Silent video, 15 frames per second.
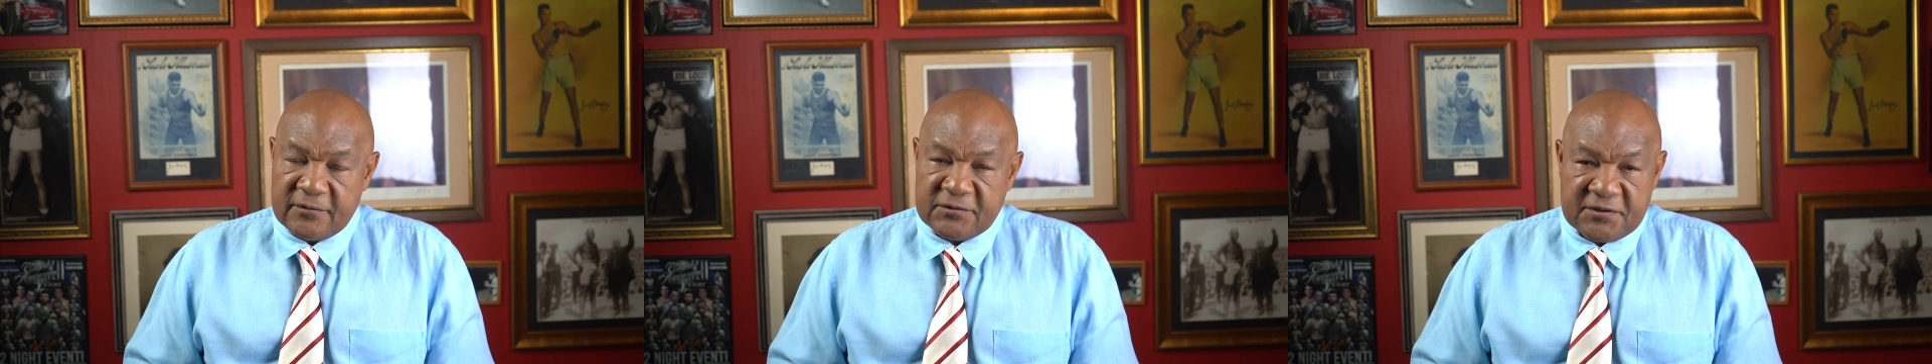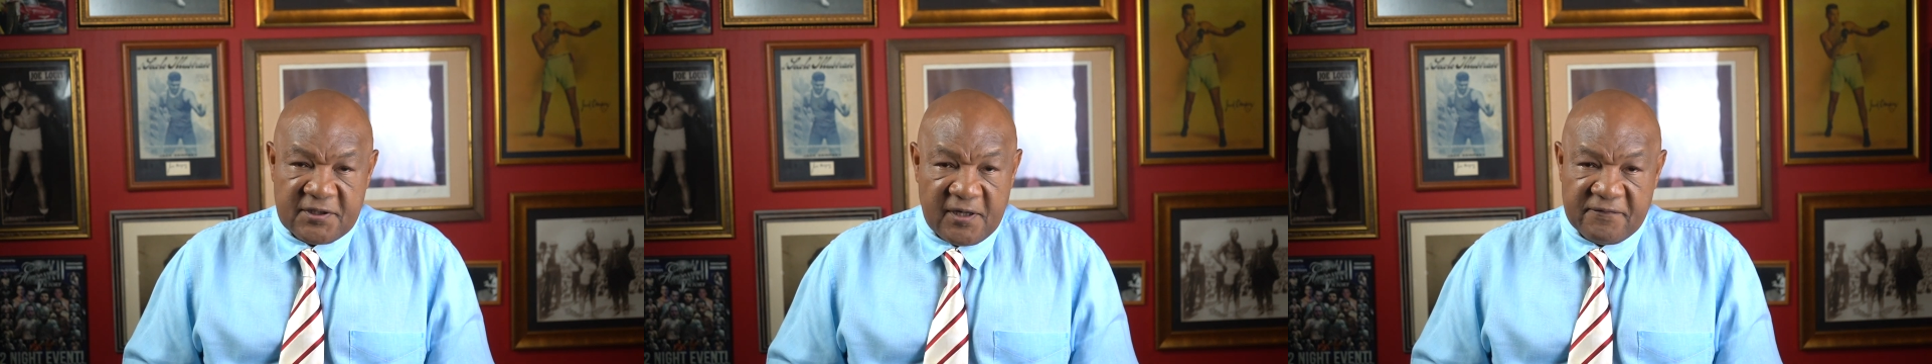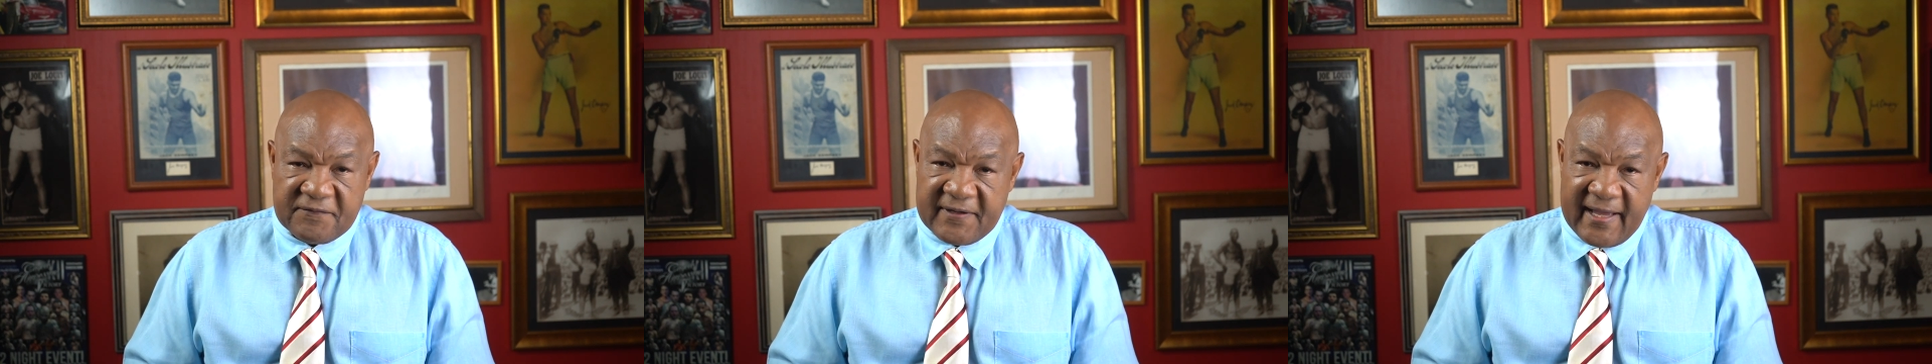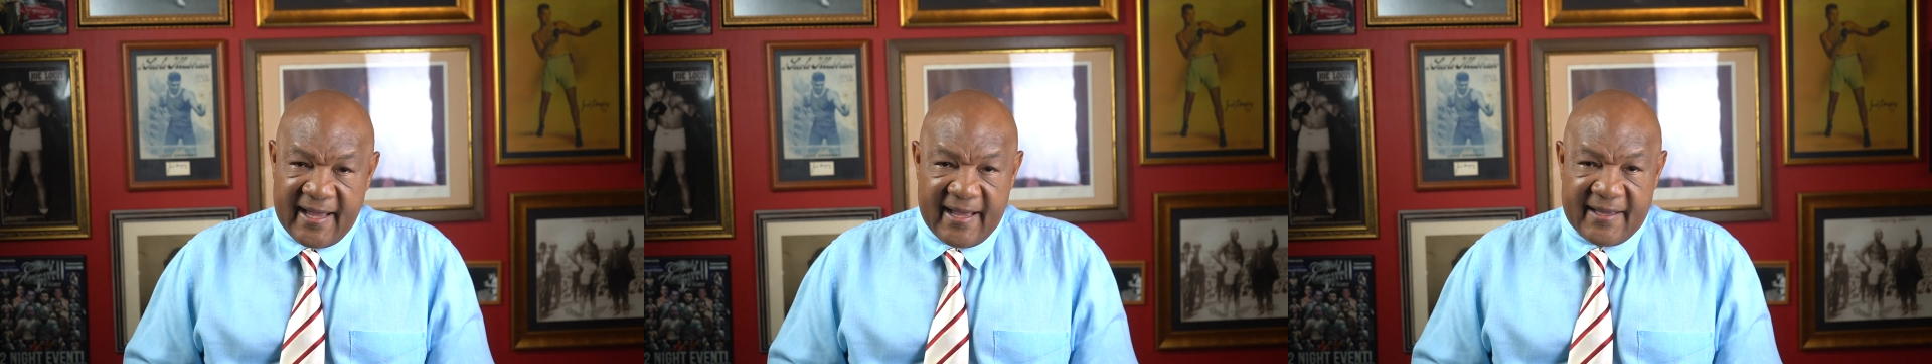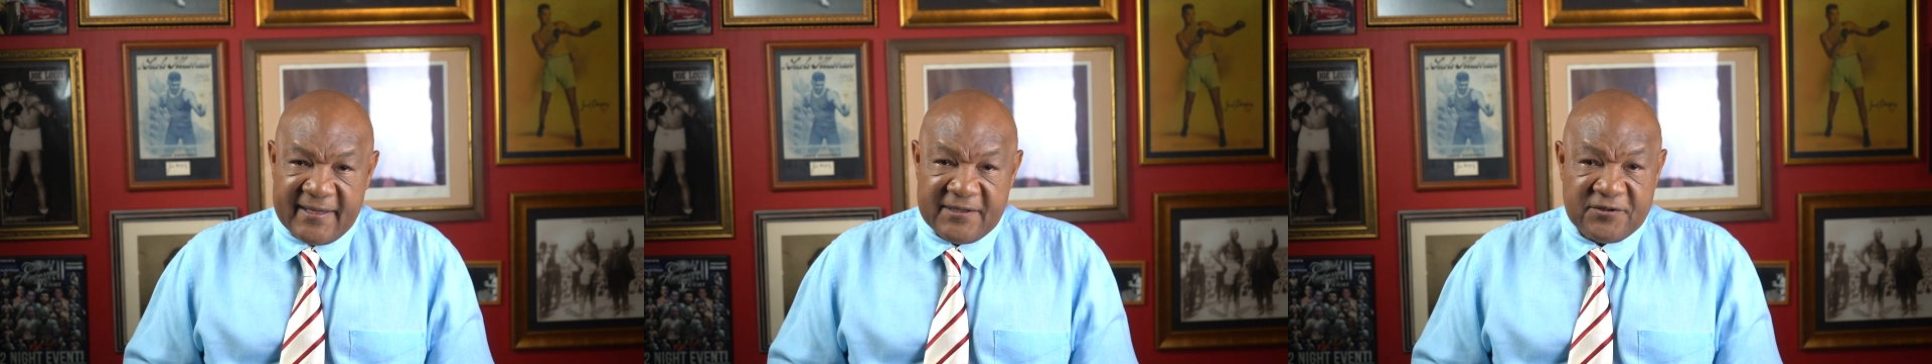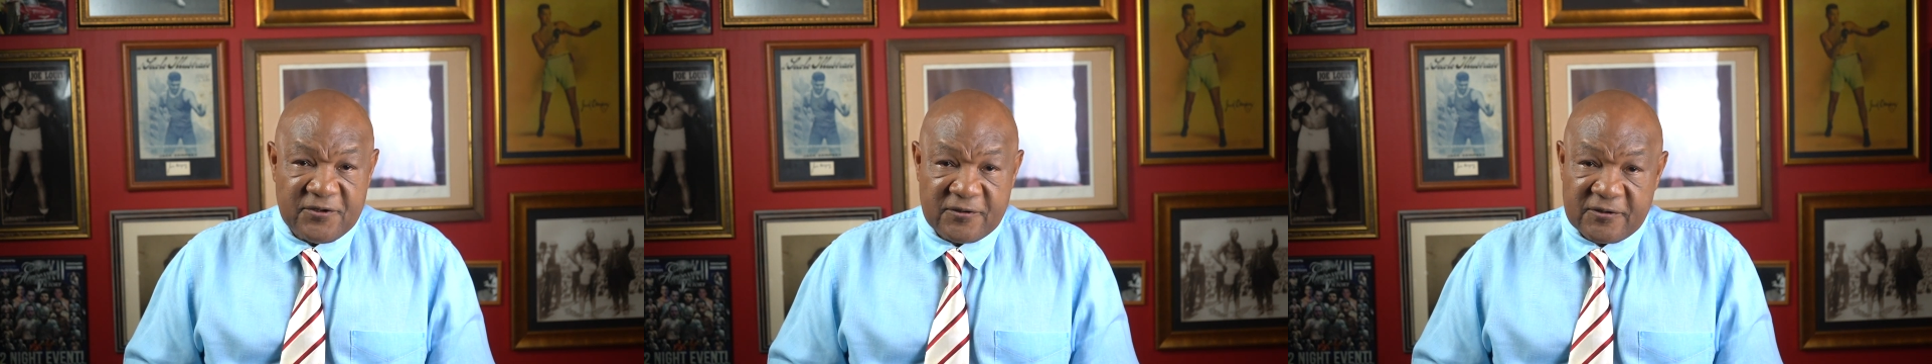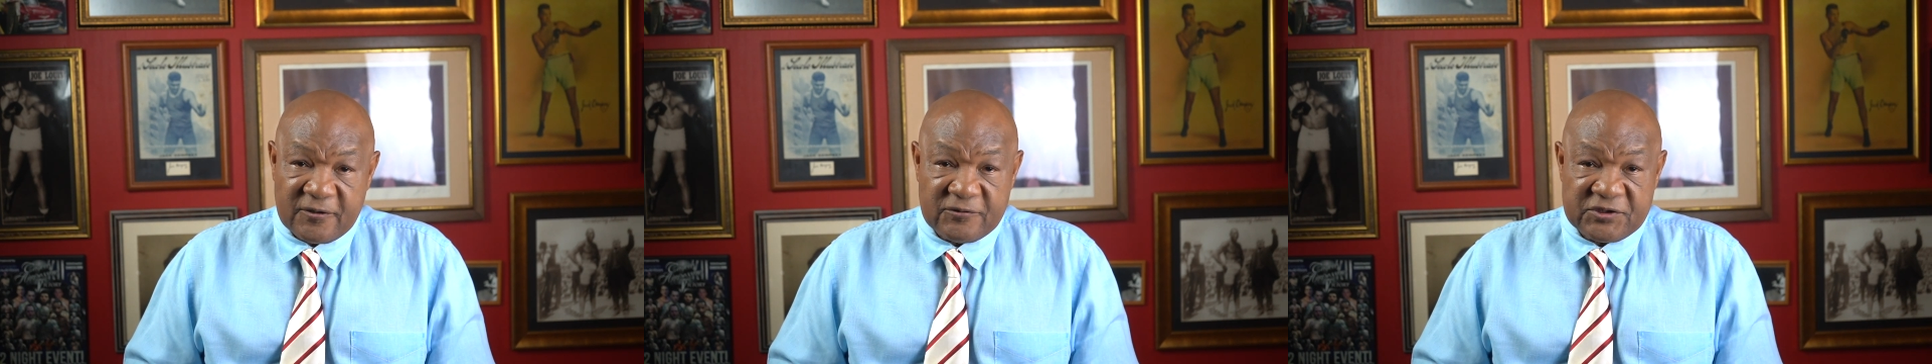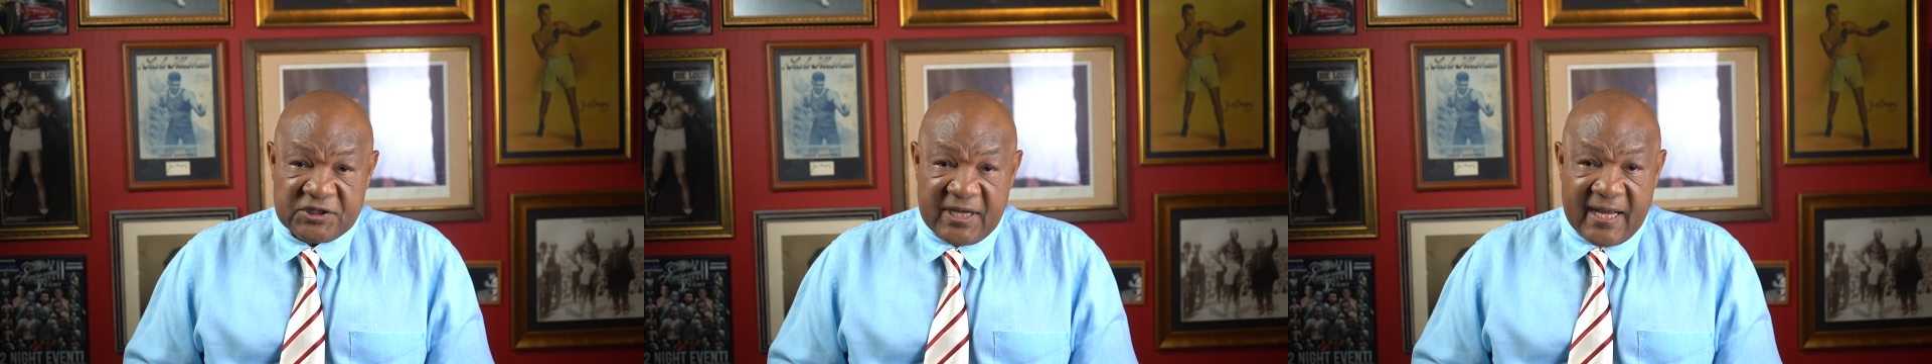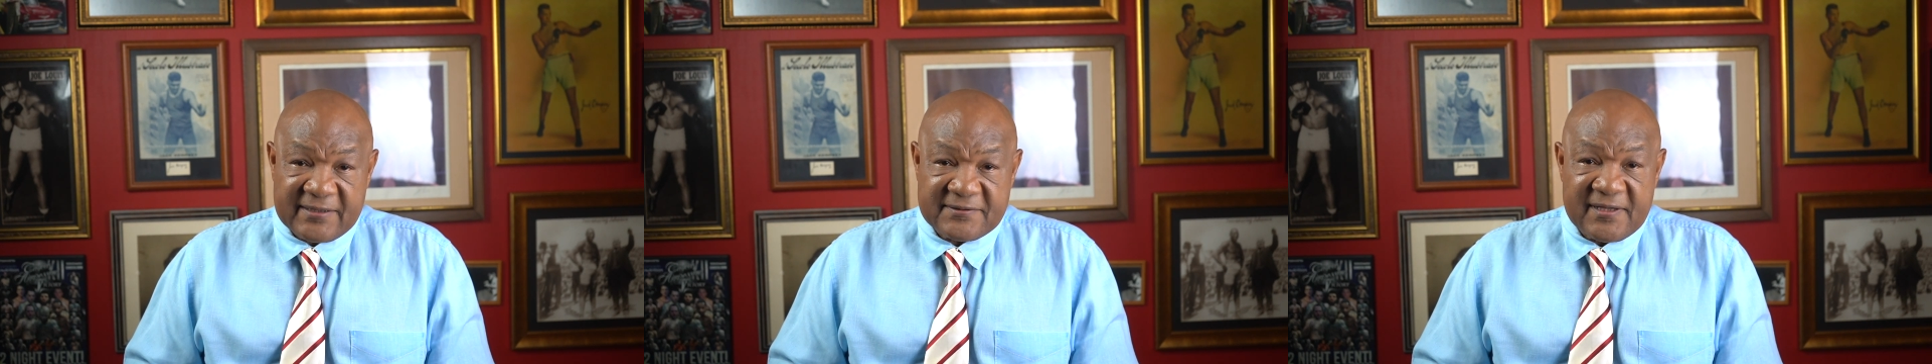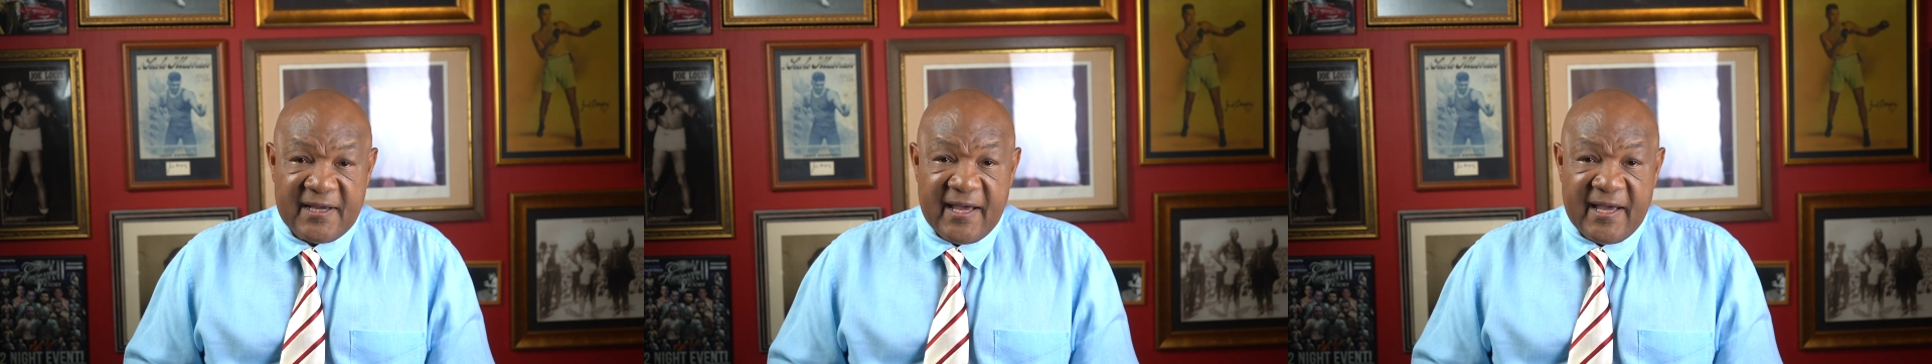tough guy, he took those shots